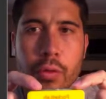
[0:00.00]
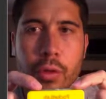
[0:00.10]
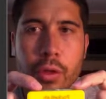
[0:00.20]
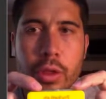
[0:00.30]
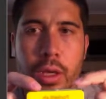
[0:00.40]

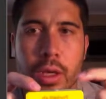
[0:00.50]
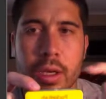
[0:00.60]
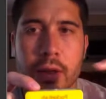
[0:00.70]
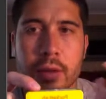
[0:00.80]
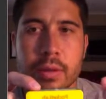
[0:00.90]

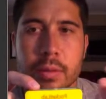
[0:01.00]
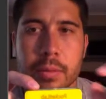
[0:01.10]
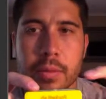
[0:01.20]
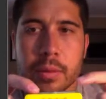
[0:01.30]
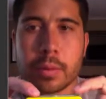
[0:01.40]
The
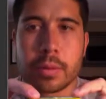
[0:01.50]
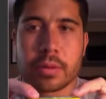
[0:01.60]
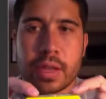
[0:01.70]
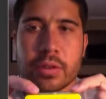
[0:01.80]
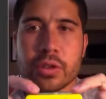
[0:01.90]

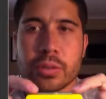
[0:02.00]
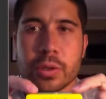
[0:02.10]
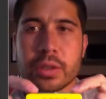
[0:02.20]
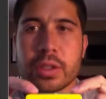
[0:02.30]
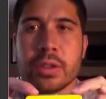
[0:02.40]
sensors
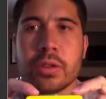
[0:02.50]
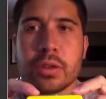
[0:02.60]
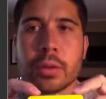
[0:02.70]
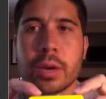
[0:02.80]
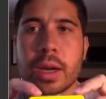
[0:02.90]
built into
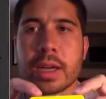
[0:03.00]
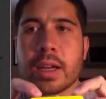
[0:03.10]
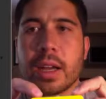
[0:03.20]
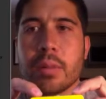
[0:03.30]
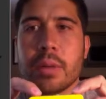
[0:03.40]
the Pocket
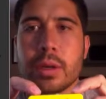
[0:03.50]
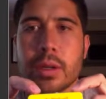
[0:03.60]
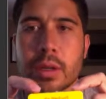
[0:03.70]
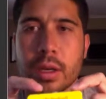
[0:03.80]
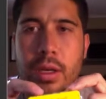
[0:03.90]
Lab
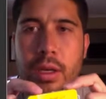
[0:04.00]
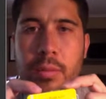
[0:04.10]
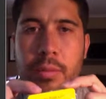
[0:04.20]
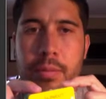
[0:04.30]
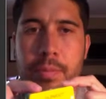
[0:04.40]

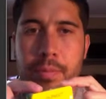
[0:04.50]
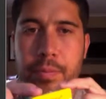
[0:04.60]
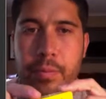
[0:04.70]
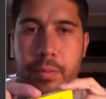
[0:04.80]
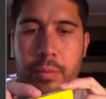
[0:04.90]
um,
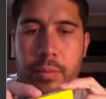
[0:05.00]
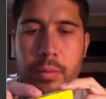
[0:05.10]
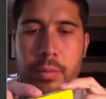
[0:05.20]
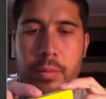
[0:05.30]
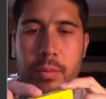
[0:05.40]

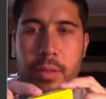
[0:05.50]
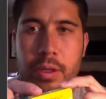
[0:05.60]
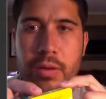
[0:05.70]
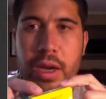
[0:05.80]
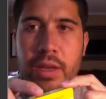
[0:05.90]

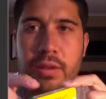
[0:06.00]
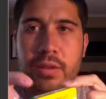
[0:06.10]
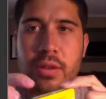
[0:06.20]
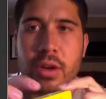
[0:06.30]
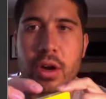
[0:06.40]

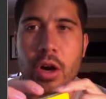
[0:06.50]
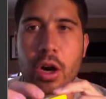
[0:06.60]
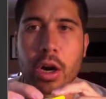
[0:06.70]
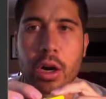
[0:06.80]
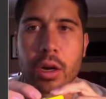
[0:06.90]
device
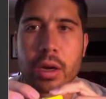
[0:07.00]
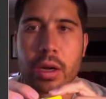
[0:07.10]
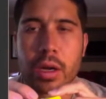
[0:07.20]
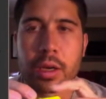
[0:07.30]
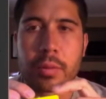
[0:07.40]
are
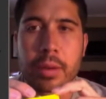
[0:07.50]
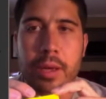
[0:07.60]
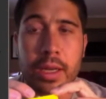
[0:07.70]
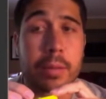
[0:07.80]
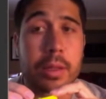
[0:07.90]
uh, an
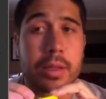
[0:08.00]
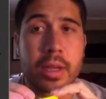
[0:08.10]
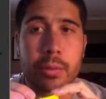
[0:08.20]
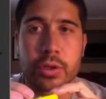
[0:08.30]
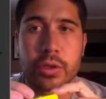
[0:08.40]
ambient
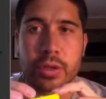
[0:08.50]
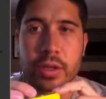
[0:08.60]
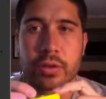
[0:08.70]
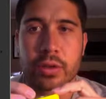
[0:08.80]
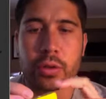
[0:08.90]
temperature
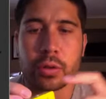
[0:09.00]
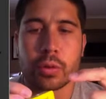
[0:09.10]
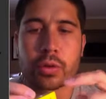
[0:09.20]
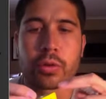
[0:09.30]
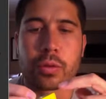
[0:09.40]
sensor,
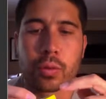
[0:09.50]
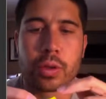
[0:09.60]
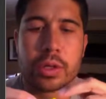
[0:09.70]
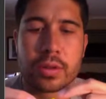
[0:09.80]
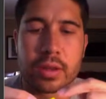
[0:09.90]
which
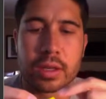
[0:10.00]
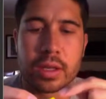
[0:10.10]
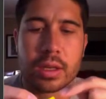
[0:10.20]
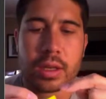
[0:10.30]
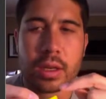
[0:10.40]
reads
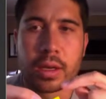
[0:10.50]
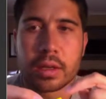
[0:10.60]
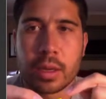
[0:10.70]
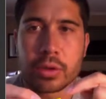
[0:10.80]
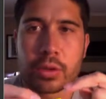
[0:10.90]
the
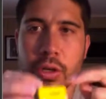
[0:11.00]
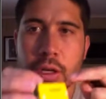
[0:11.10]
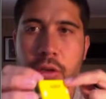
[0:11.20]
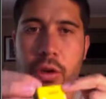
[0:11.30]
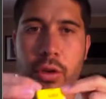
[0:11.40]
temperature
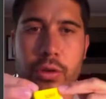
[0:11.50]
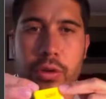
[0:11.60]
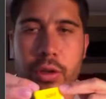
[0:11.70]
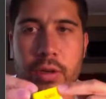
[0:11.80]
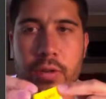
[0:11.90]
internal to
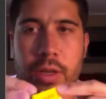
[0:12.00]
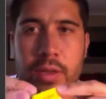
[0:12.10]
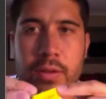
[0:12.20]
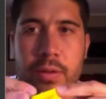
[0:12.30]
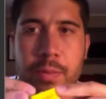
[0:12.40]
the
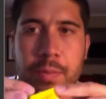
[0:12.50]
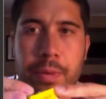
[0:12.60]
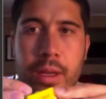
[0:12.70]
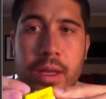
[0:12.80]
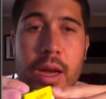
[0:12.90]
device,
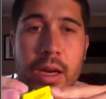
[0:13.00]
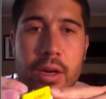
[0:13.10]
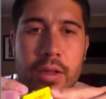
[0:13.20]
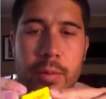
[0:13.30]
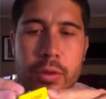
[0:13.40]
an IR
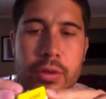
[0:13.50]
temperature